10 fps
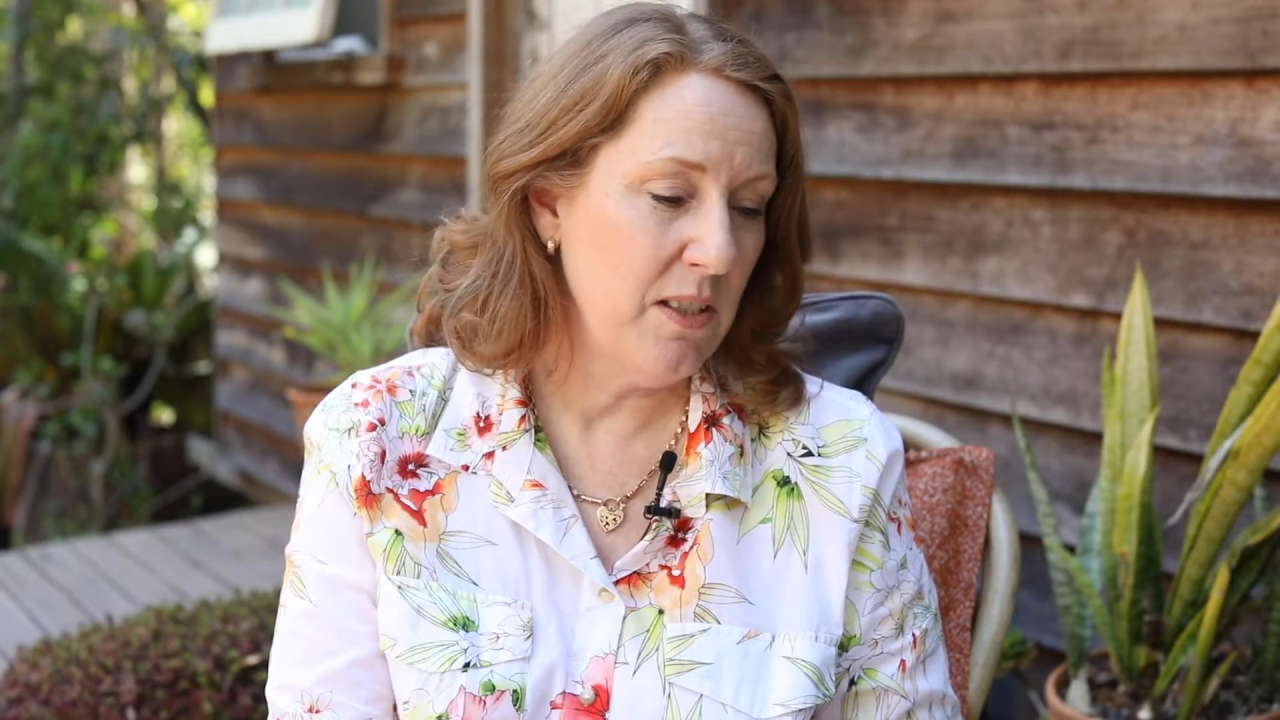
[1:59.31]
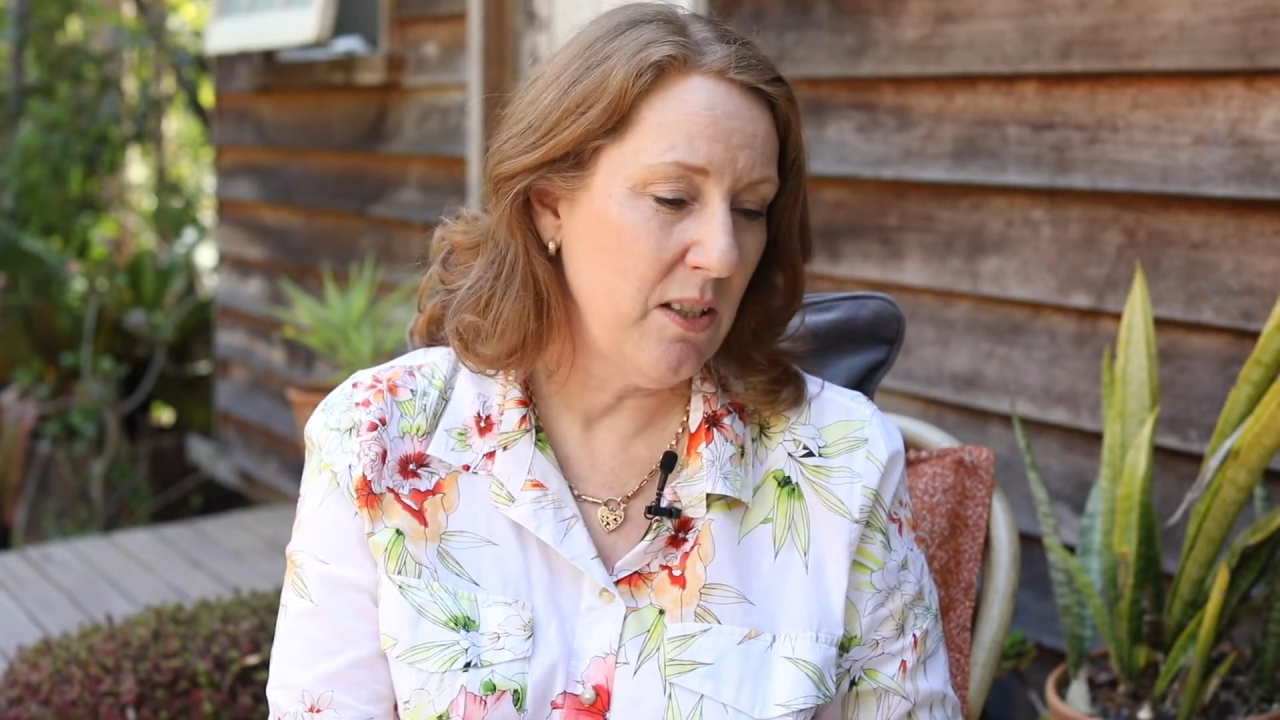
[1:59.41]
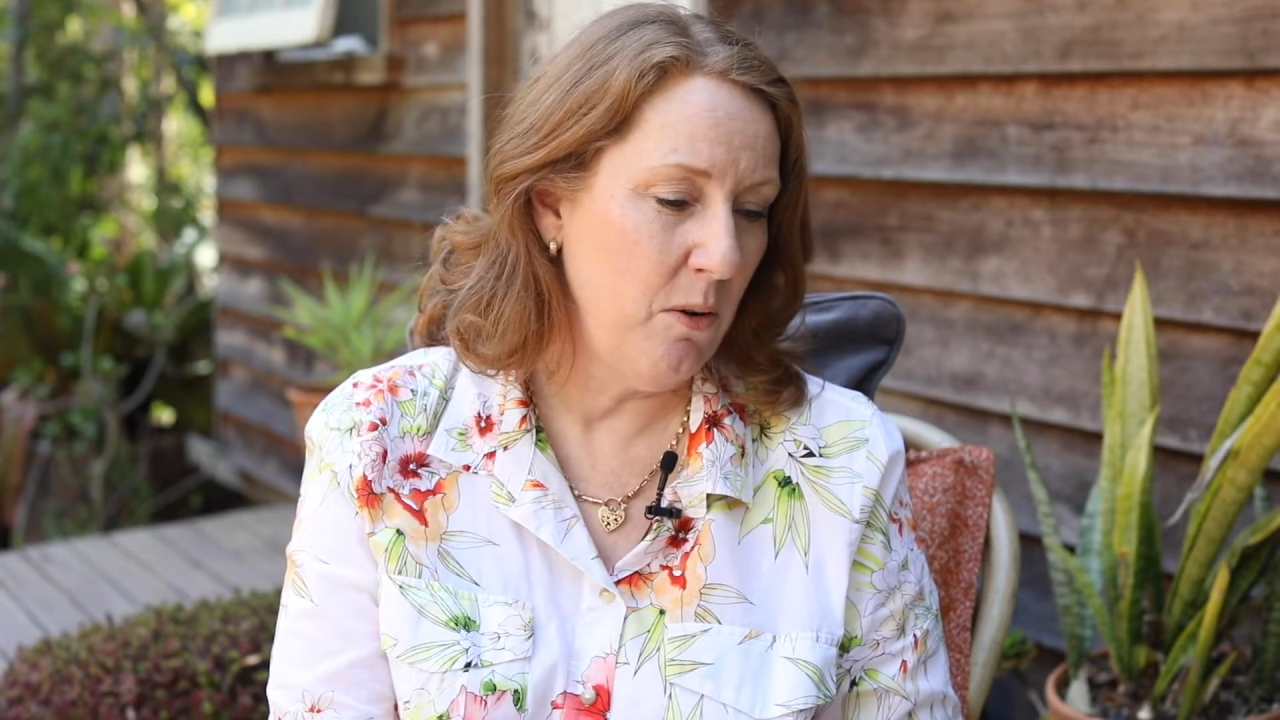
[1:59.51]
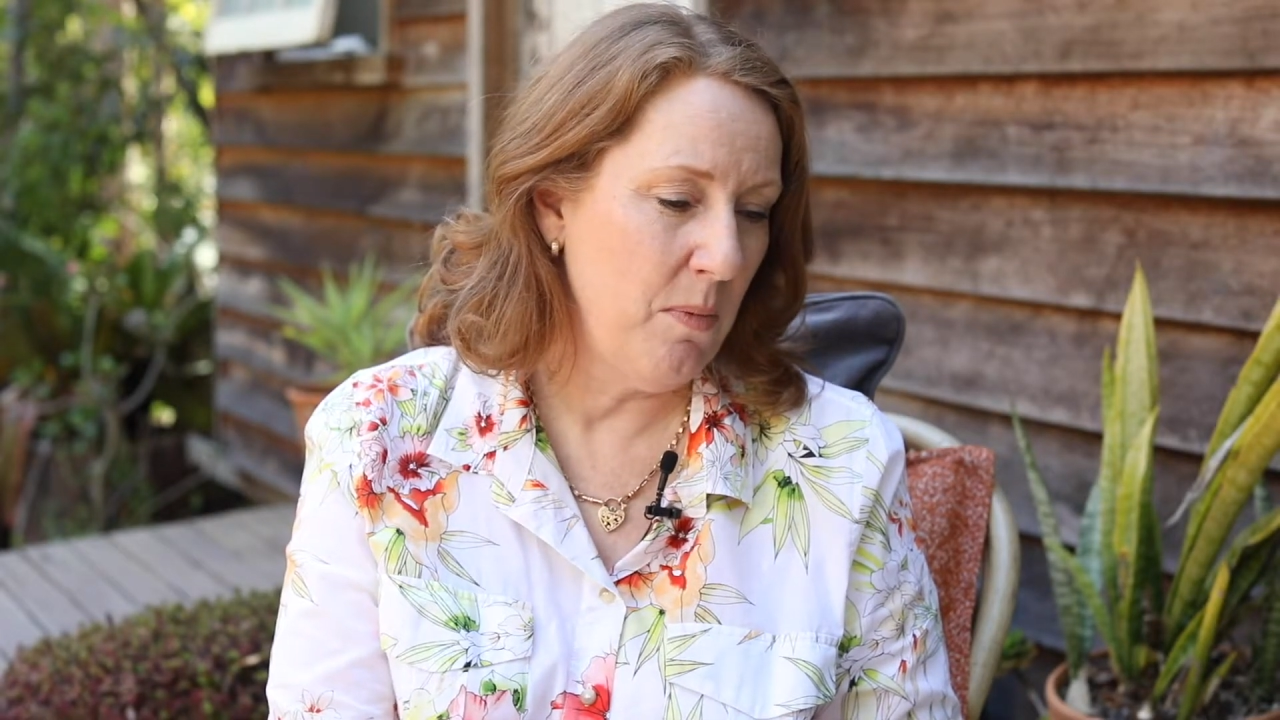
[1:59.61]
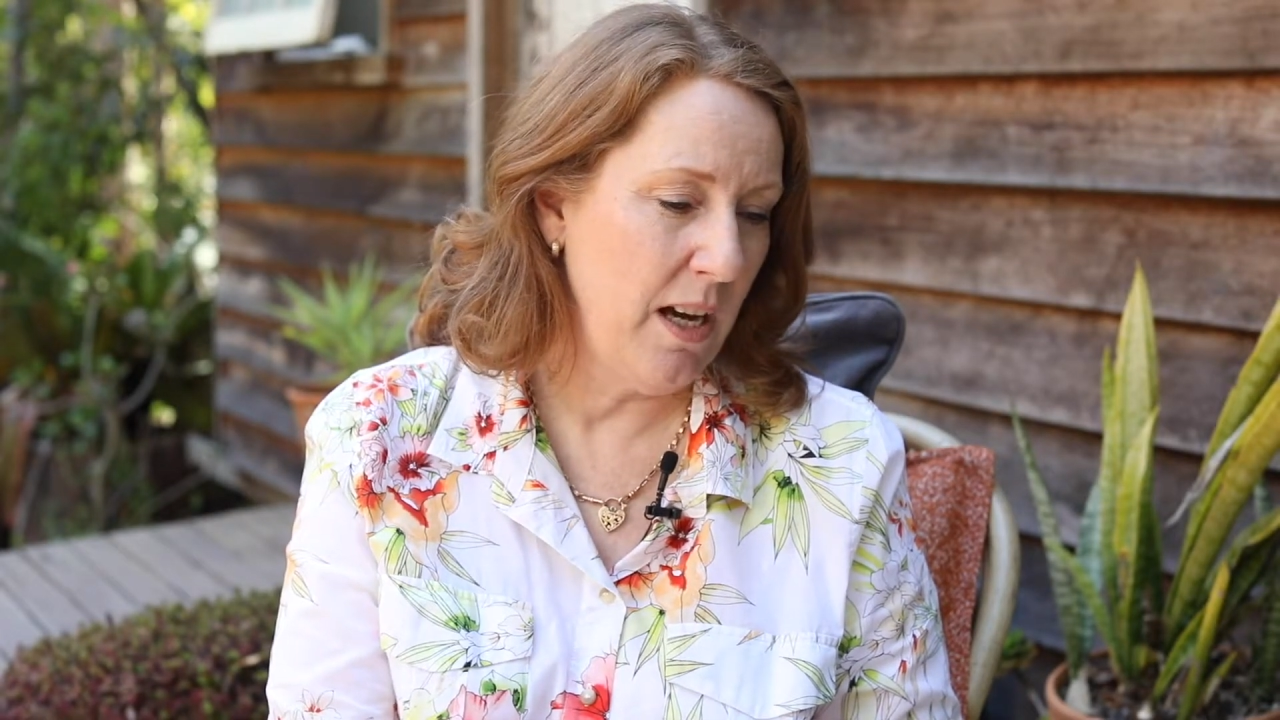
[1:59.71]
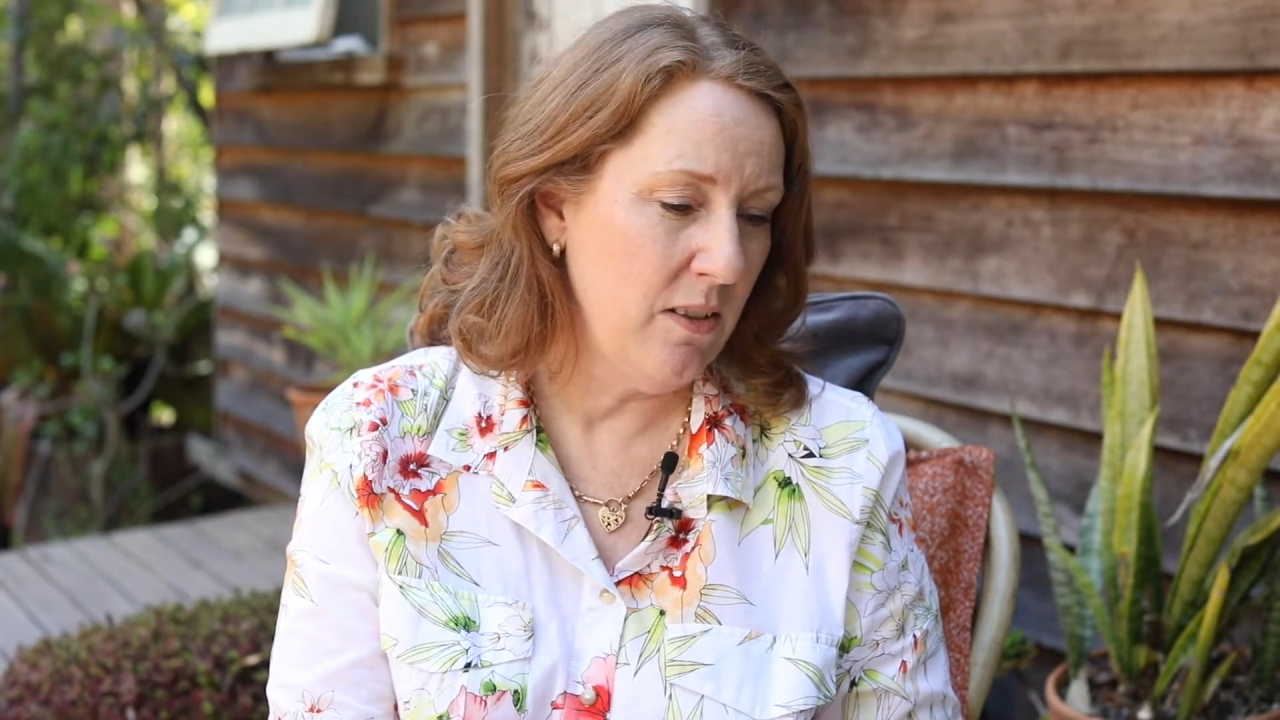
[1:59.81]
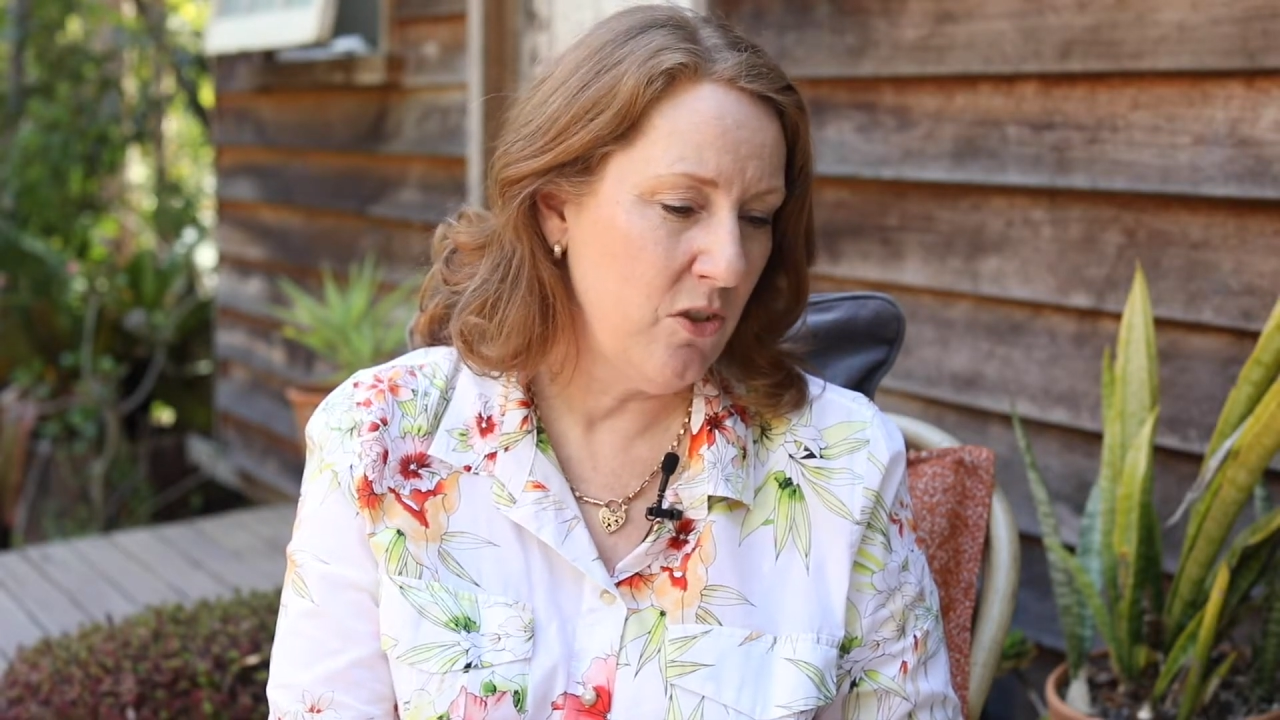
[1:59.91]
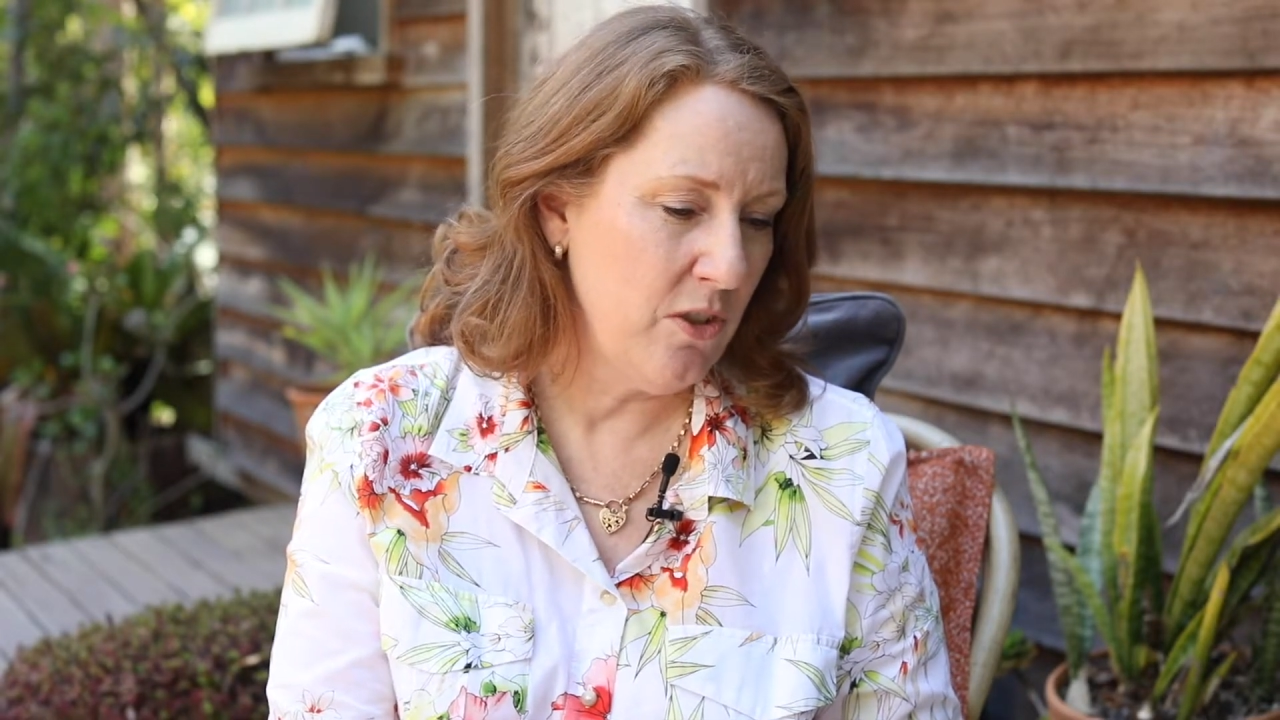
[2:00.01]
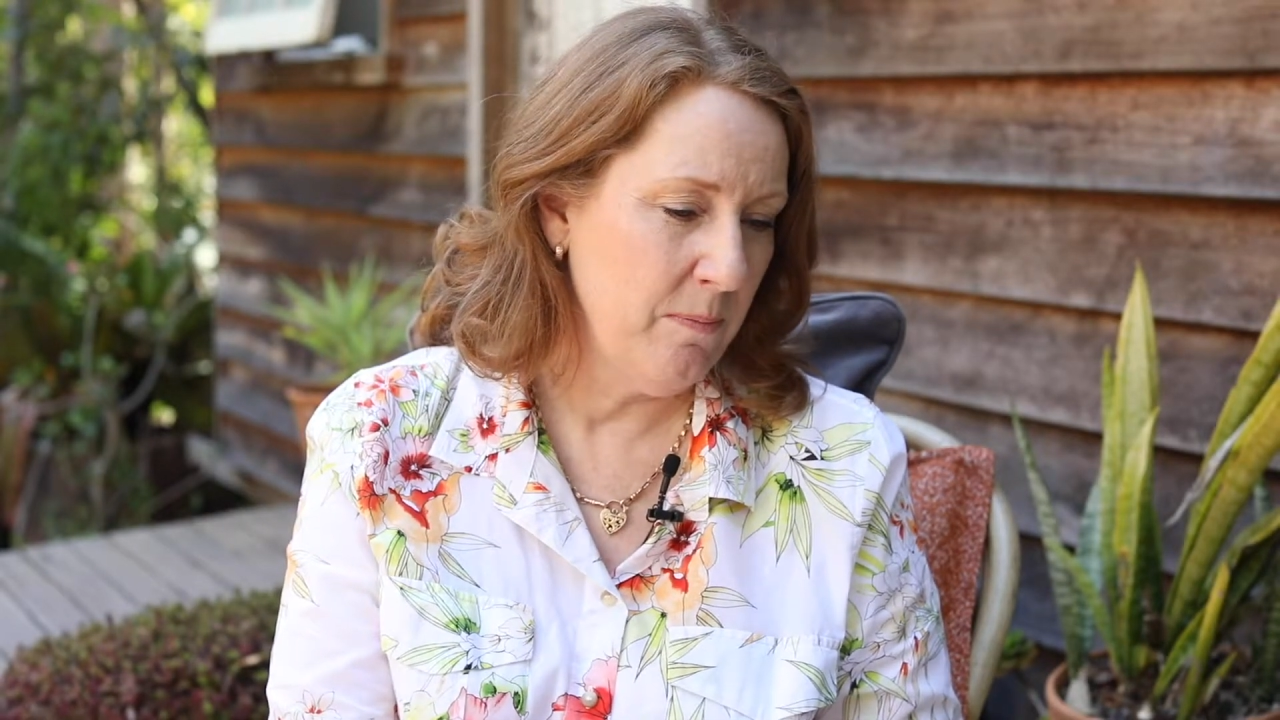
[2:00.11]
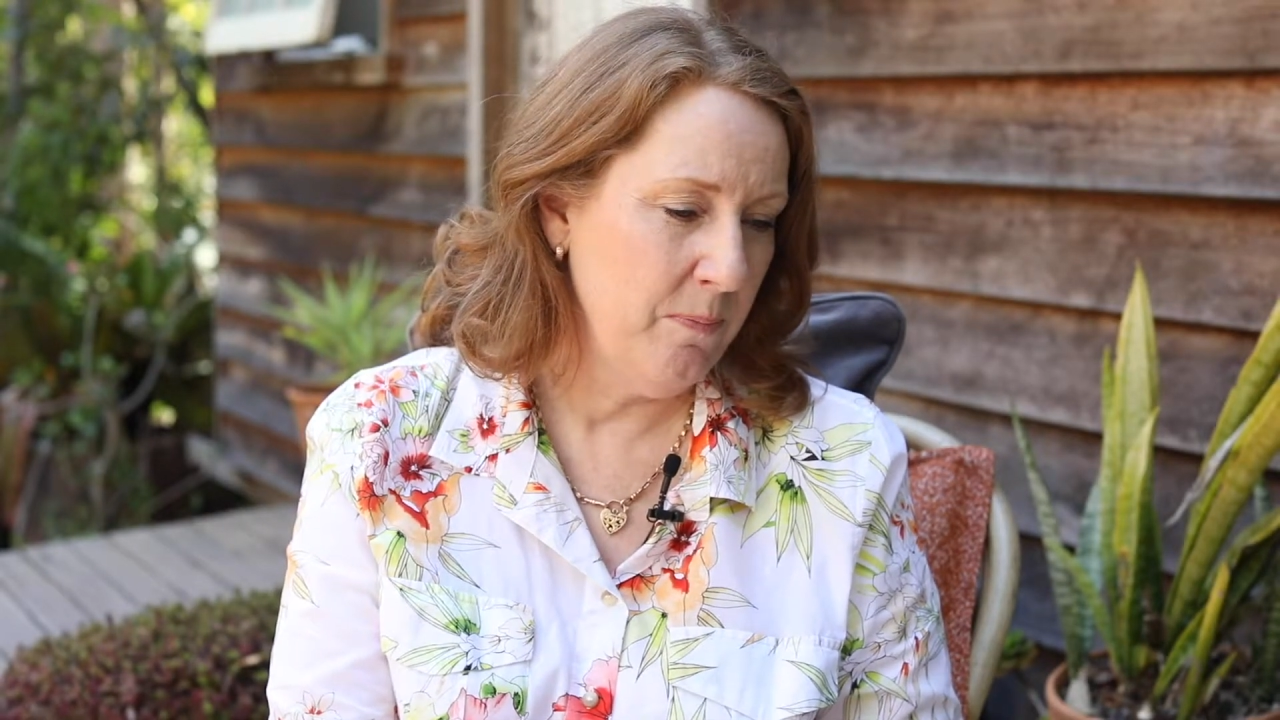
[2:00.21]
so much.